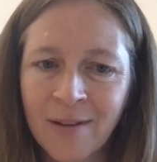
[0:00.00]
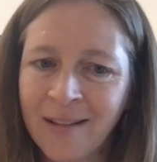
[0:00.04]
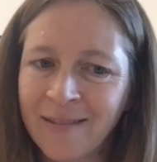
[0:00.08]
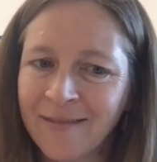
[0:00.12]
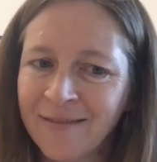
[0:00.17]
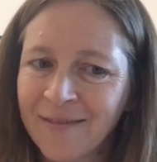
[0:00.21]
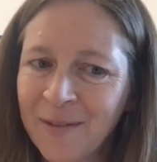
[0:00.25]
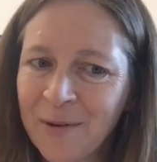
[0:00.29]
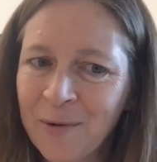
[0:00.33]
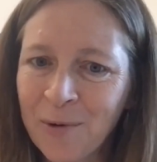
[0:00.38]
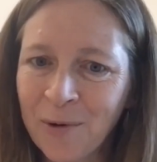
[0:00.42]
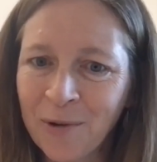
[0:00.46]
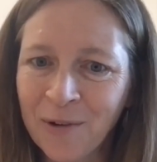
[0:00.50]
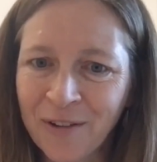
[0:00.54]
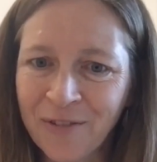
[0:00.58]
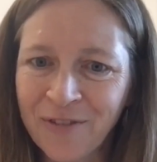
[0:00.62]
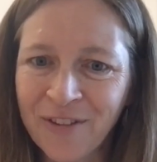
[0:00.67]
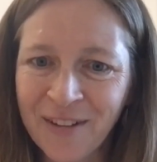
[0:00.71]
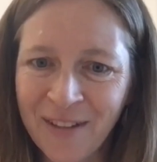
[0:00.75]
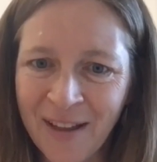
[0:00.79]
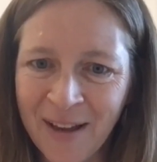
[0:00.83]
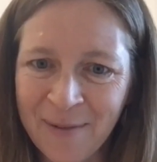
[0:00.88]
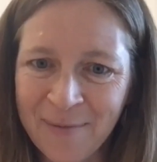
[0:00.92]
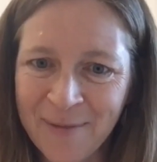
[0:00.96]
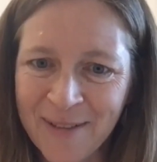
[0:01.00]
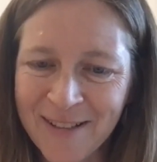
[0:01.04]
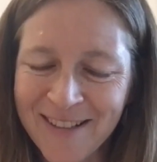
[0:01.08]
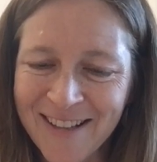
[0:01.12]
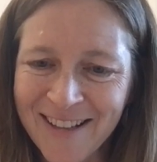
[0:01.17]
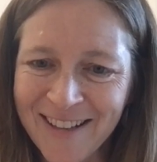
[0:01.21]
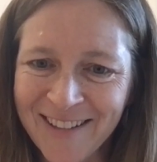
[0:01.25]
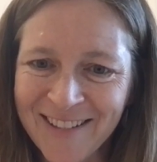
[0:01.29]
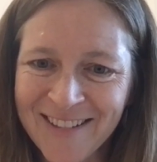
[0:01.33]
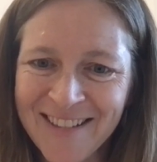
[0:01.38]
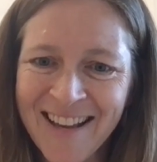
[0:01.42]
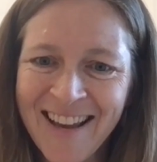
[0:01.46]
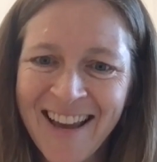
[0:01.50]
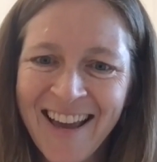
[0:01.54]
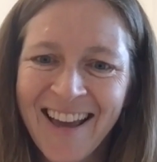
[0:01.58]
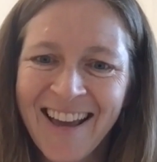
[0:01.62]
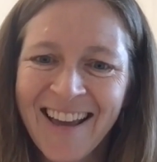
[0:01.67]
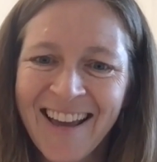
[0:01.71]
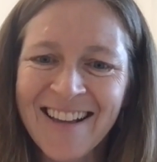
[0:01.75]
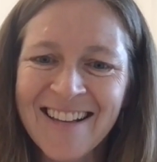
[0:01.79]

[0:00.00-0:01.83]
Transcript: well, cool if you like mosquitoes, right.